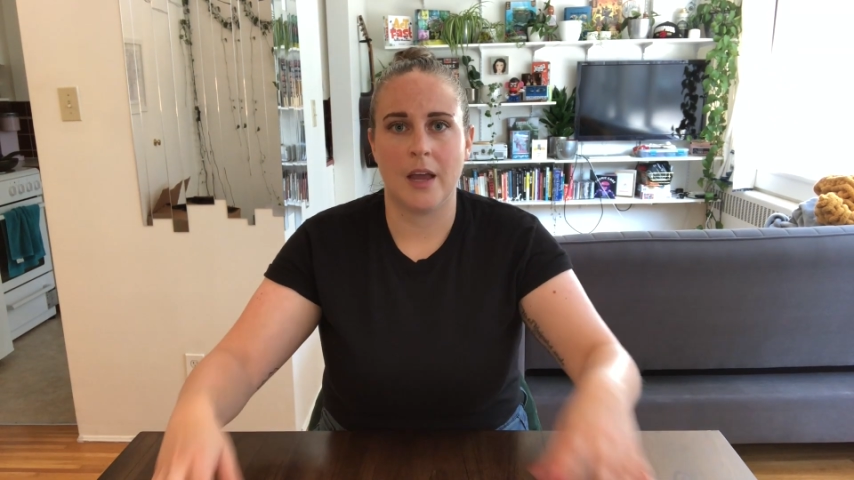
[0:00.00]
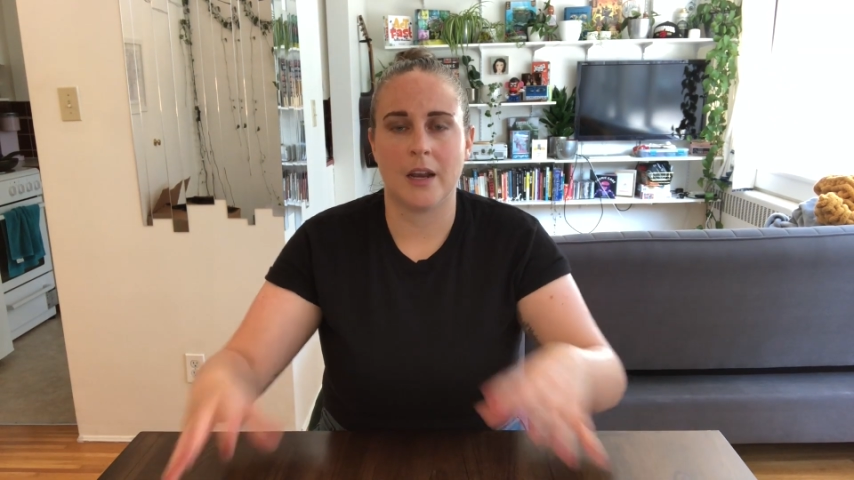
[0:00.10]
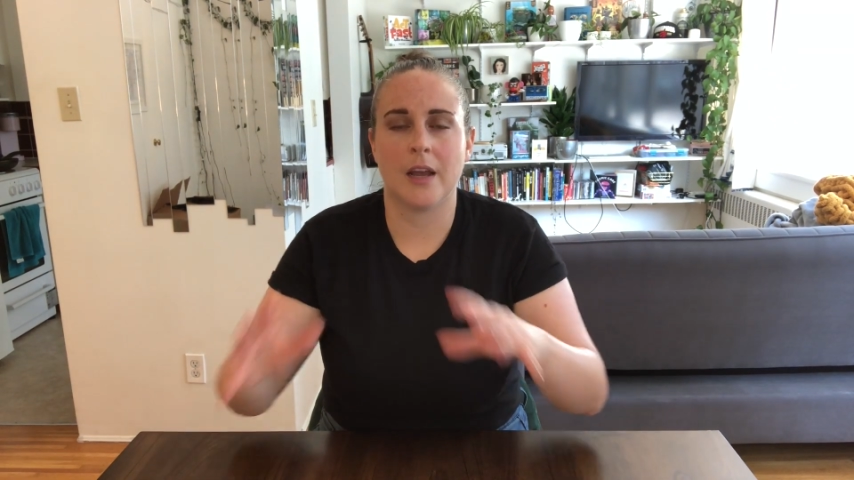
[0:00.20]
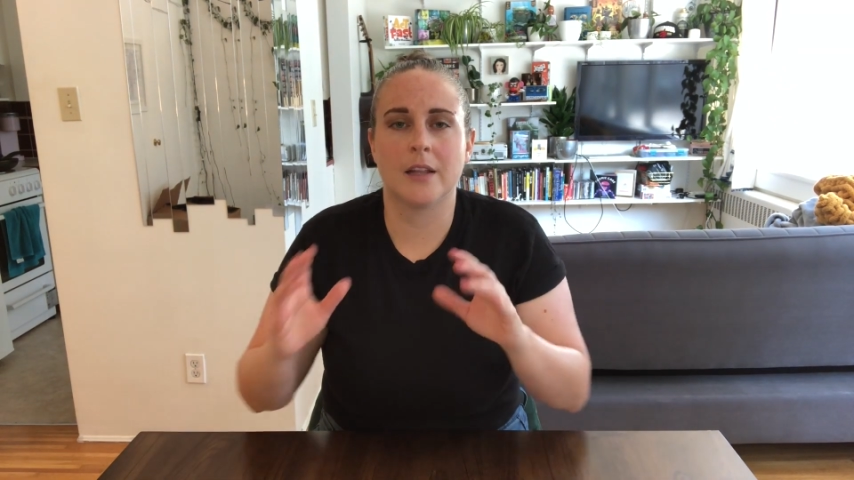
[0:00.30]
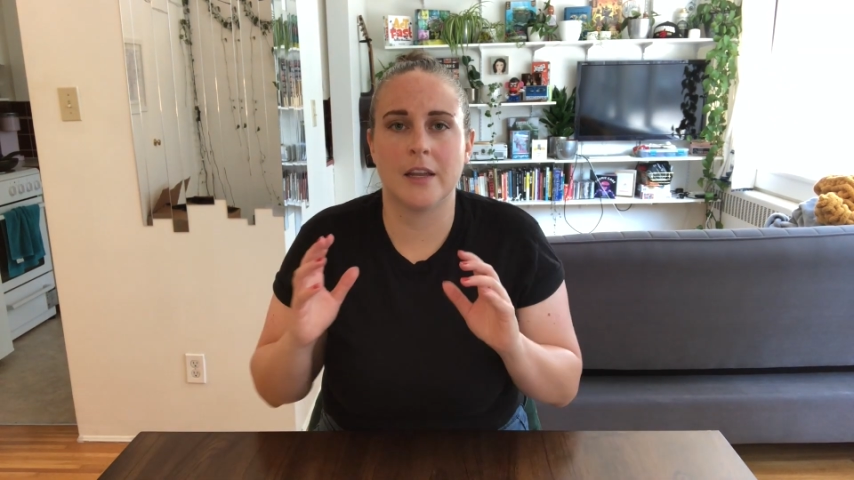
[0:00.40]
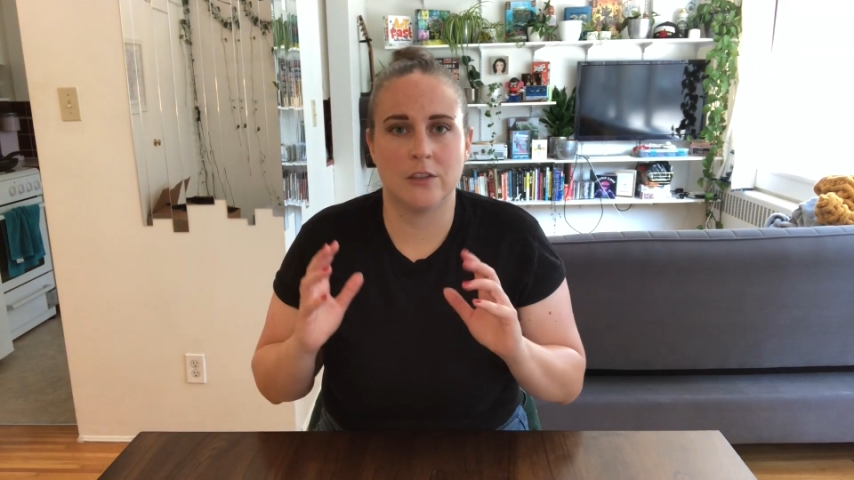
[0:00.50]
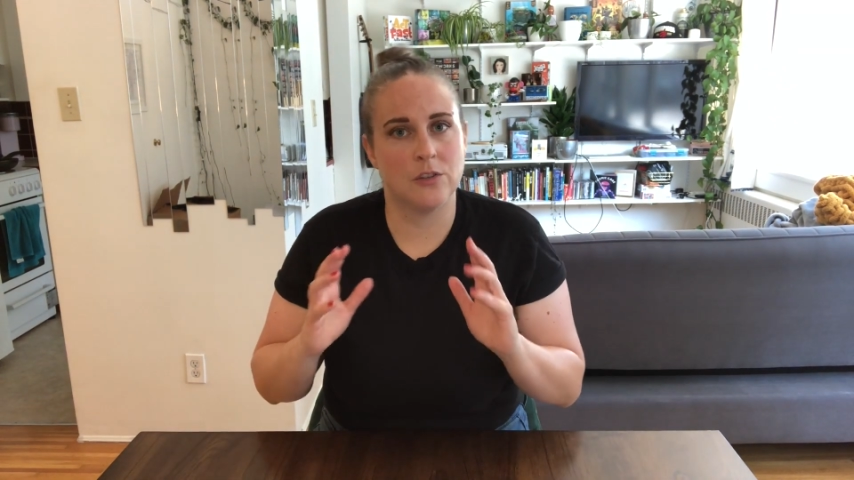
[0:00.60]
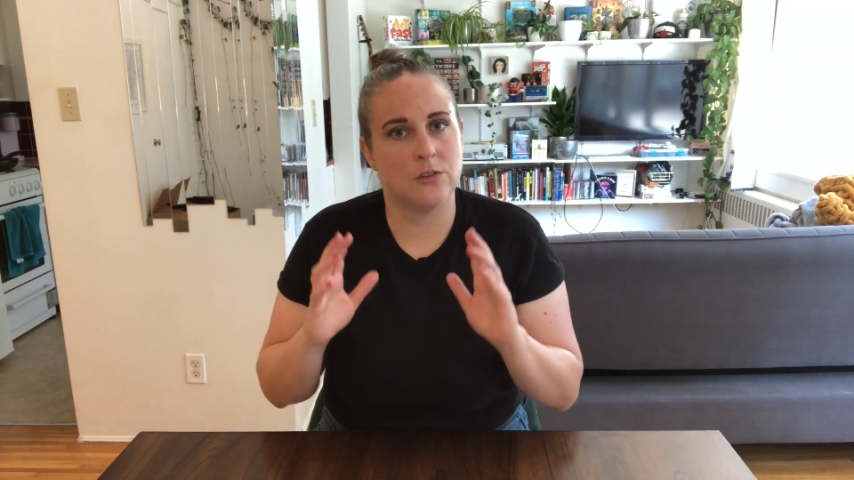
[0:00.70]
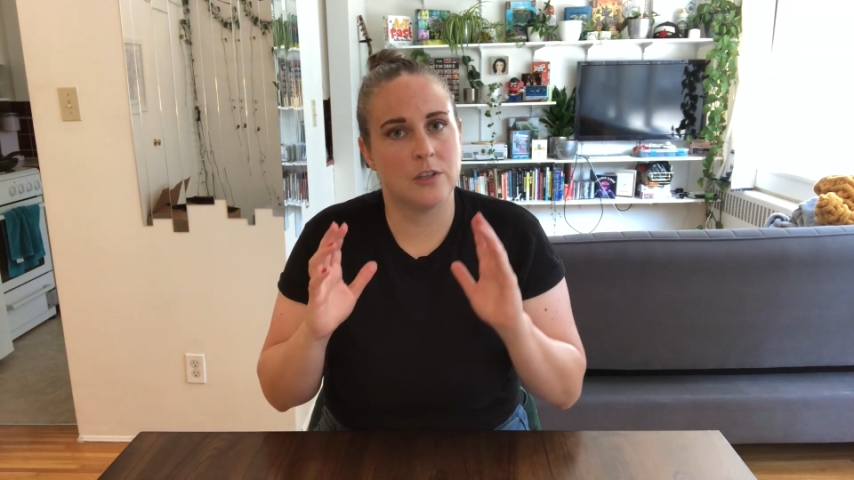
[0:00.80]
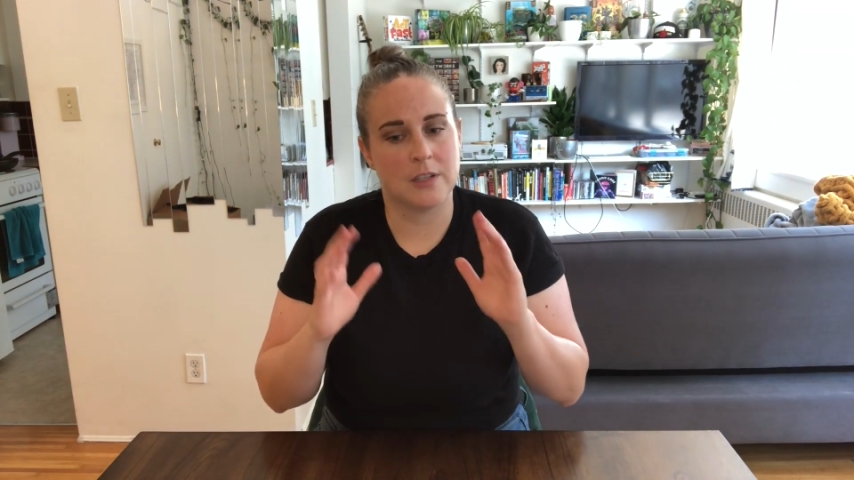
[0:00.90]
and I like
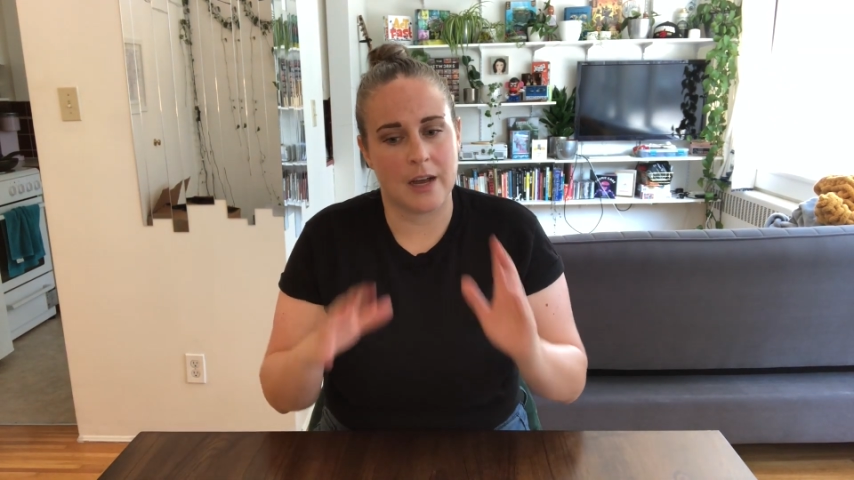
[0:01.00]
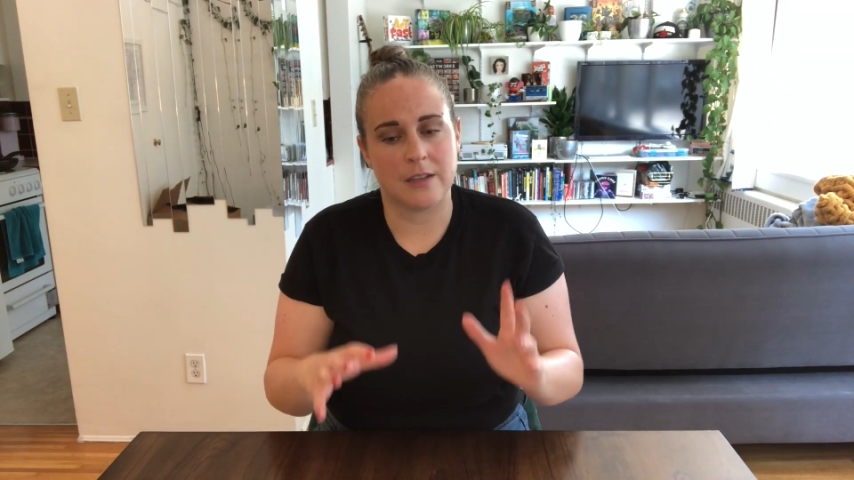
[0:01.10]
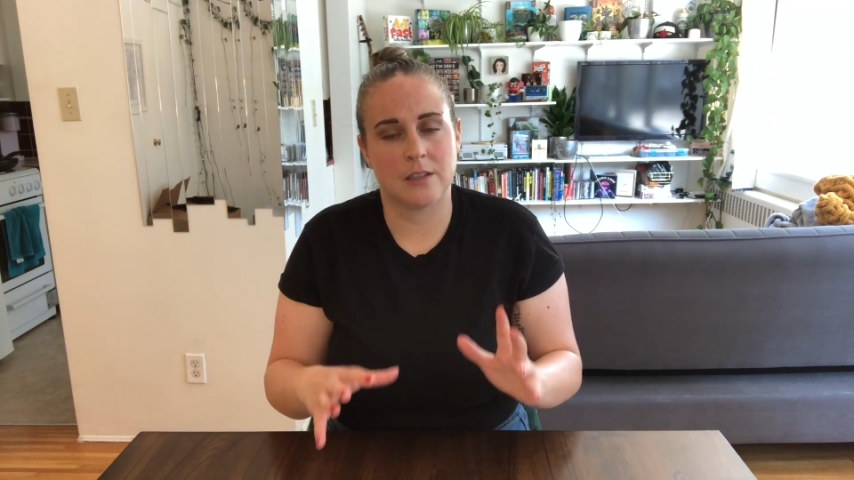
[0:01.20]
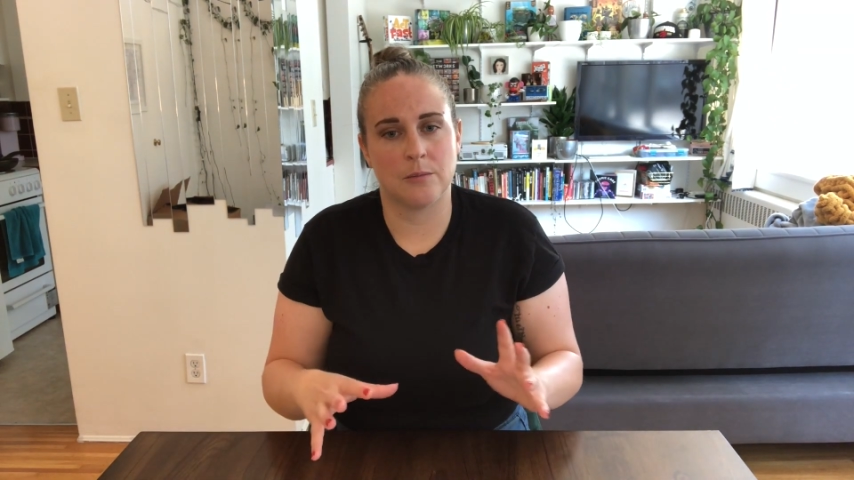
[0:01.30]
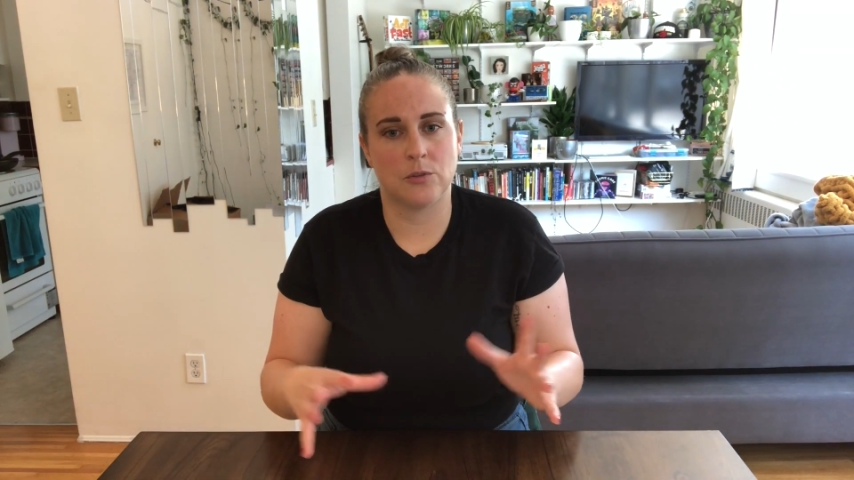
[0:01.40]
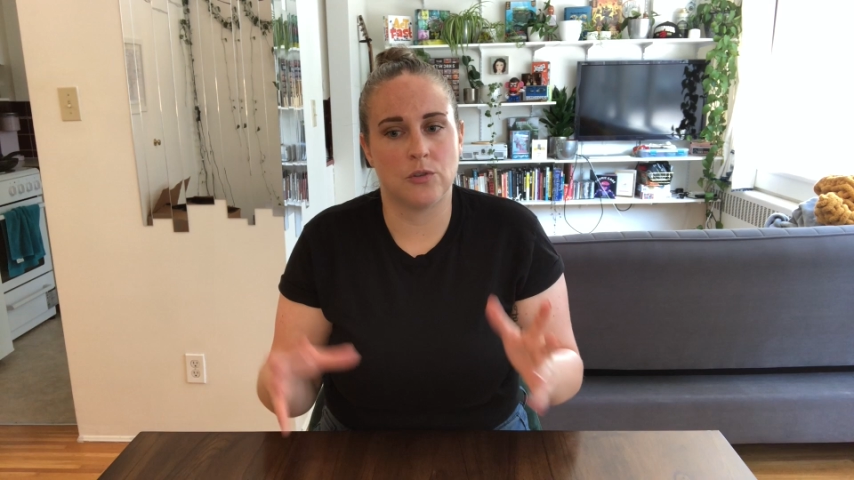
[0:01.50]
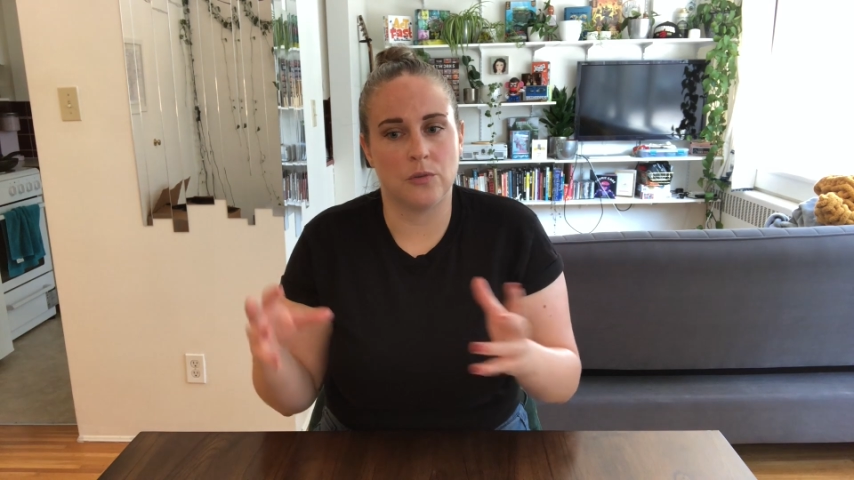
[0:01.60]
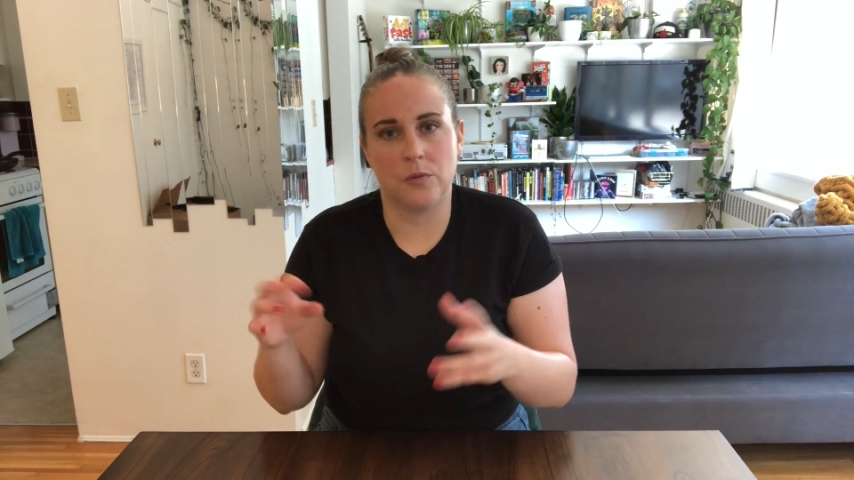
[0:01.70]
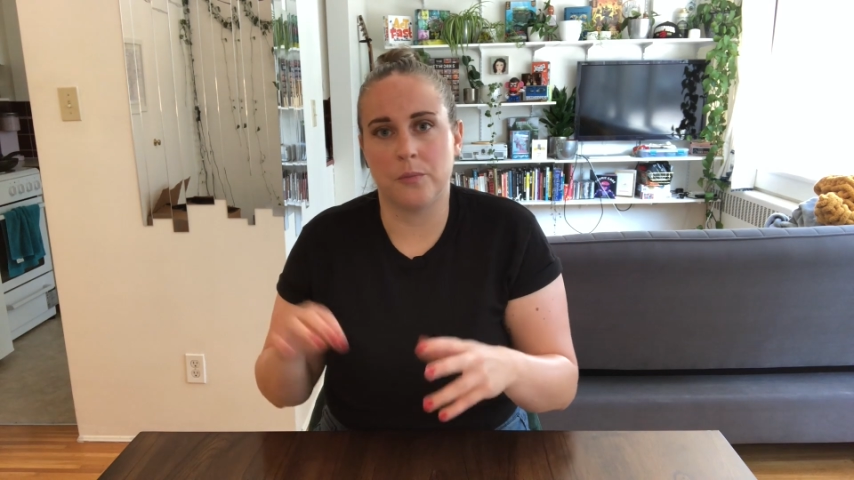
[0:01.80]
to just ask them to